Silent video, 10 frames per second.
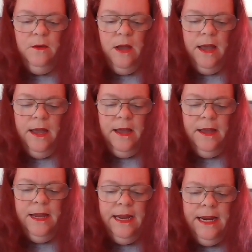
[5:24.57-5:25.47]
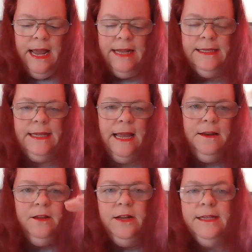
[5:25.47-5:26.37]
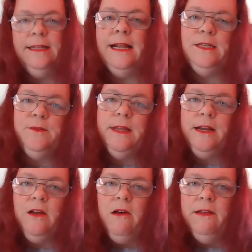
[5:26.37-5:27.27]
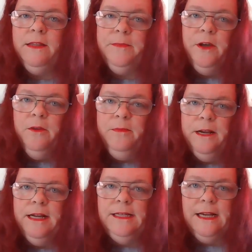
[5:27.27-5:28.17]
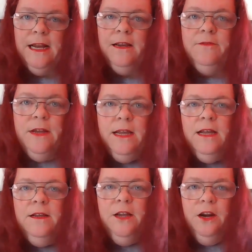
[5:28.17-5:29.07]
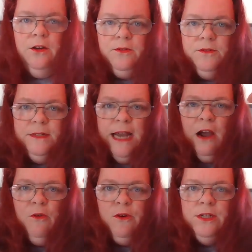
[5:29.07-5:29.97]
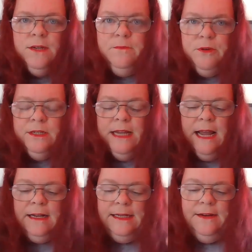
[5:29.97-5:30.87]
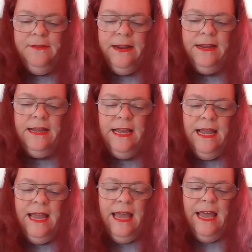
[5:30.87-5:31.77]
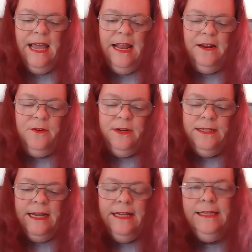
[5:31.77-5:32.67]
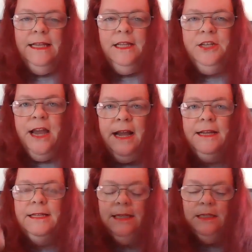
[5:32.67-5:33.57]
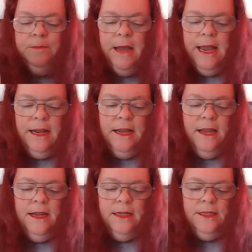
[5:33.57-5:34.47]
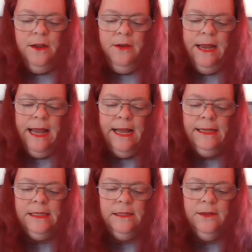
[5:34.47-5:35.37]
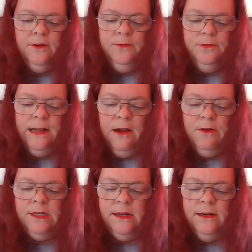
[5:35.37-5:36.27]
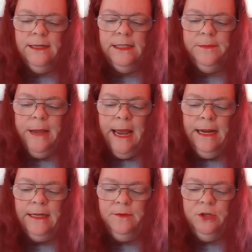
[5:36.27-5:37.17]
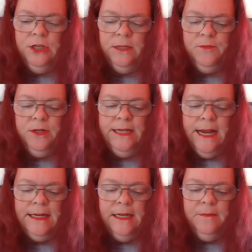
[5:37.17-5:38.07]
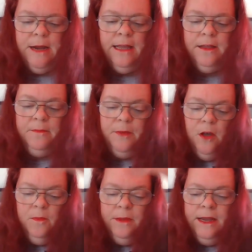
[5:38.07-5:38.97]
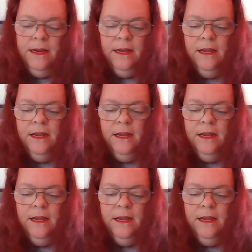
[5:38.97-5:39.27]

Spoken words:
it has that, and that's where they call it the pulpit, because it kind of, towers and protects everything. And of course, like I say, the jack is the spike. So it has little flowers on its spadix, which is protected by the pulpit,